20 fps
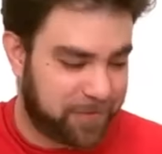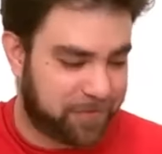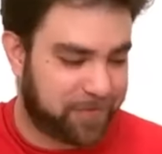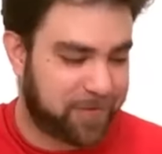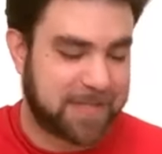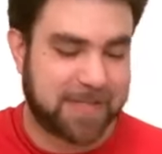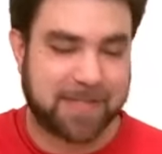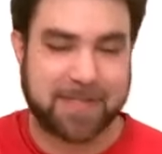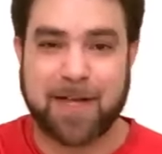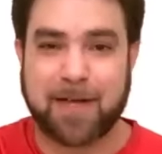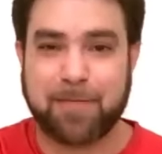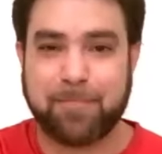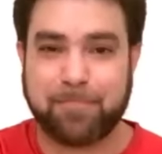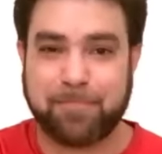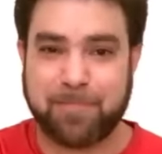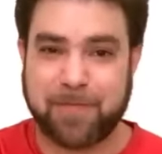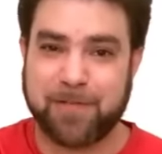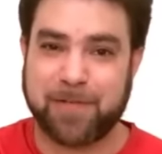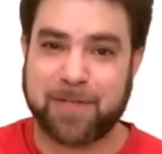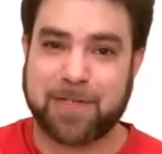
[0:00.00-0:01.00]
if I
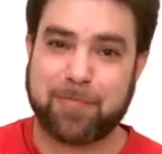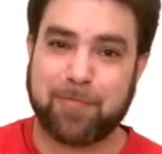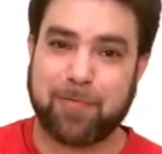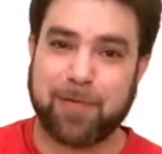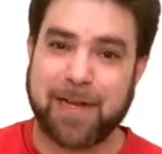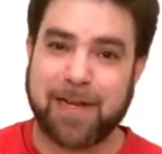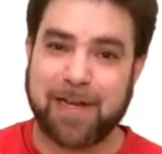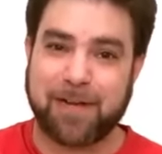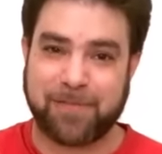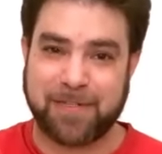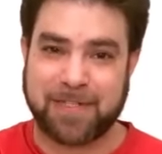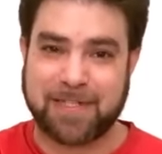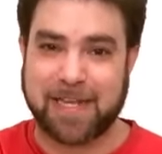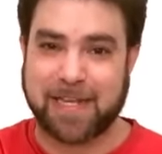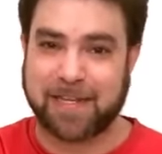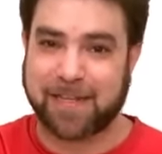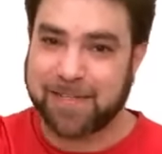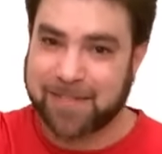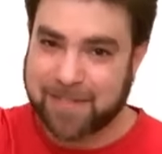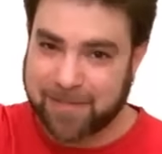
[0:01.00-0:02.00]
stop to explain every
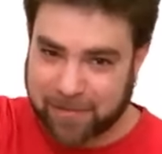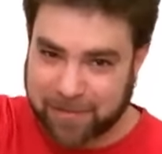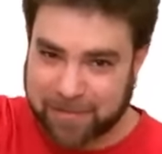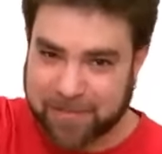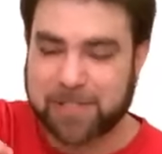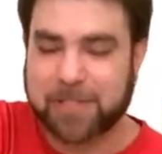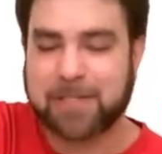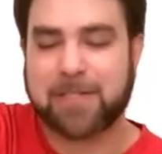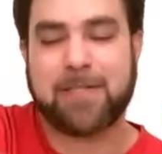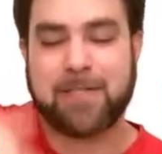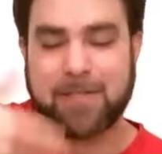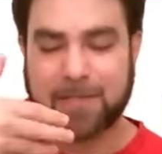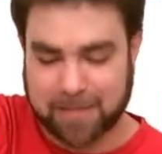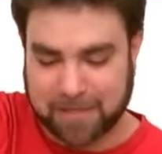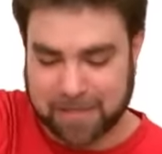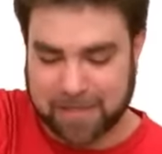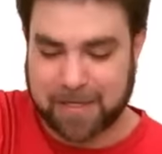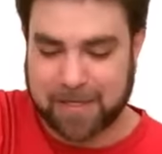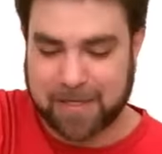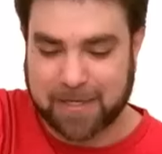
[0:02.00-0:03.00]
second, so I'll just
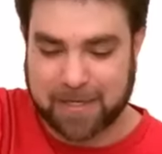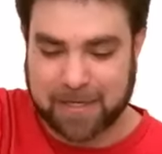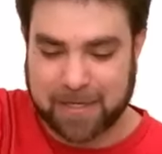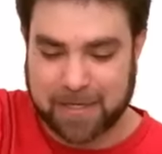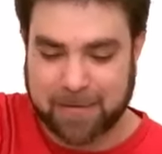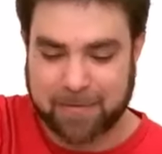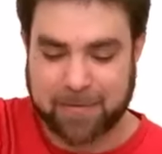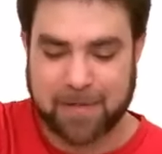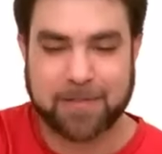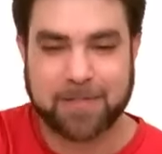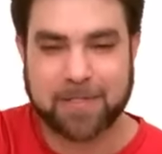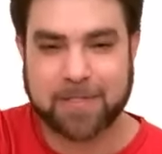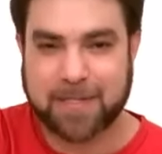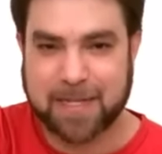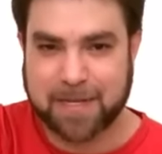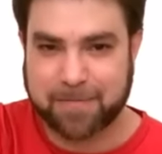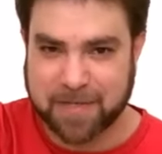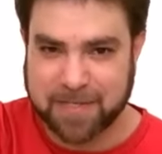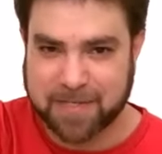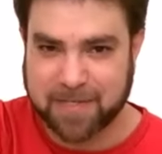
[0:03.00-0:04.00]
uh, I'll just
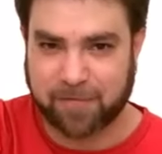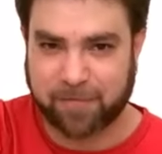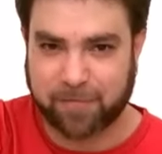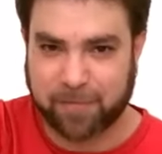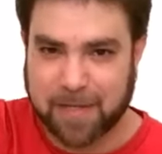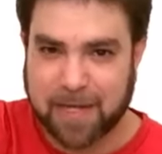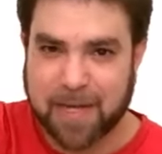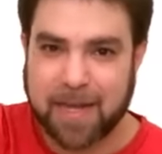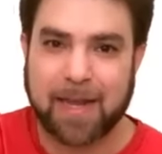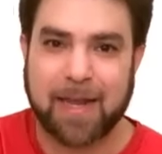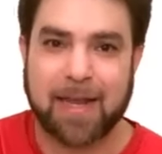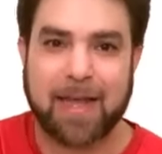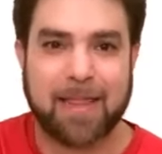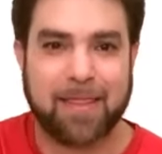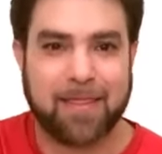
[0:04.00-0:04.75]
let myself play,